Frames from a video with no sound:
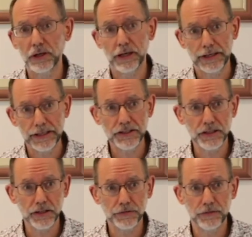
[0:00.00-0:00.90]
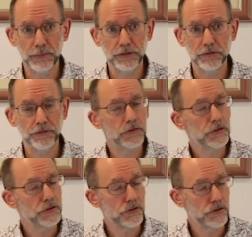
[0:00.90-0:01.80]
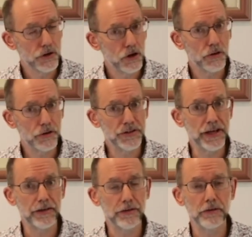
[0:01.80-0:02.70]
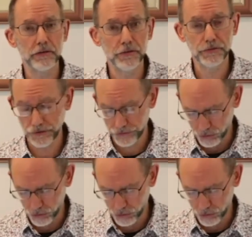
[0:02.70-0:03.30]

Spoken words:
at eating the forbidden fruit is not the death of the physical